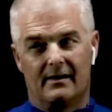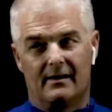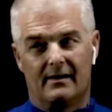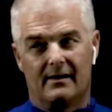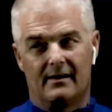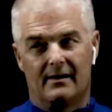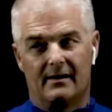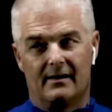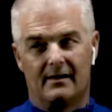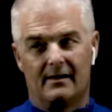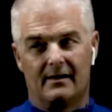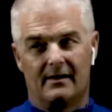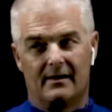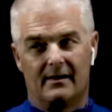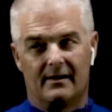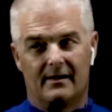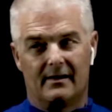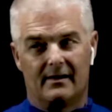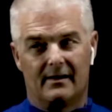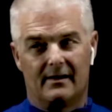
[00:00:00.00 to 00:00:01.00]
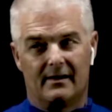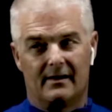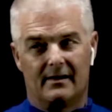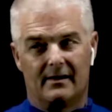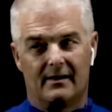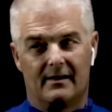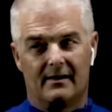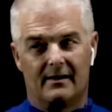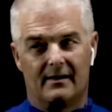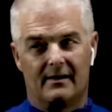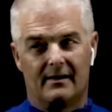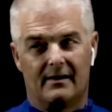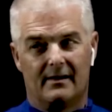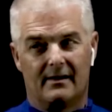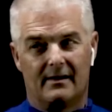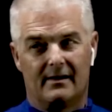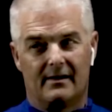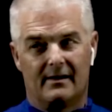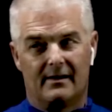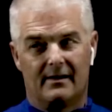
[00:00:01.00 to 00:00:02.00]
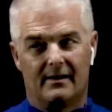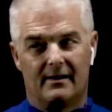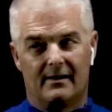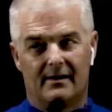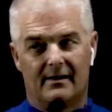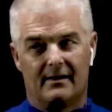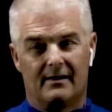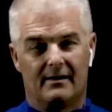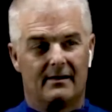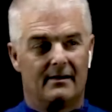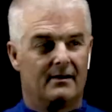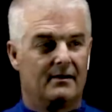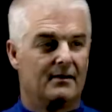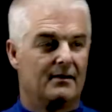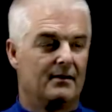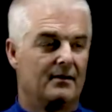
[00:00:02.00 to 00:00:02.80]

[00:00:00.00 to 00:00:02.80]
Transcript: (not speaking)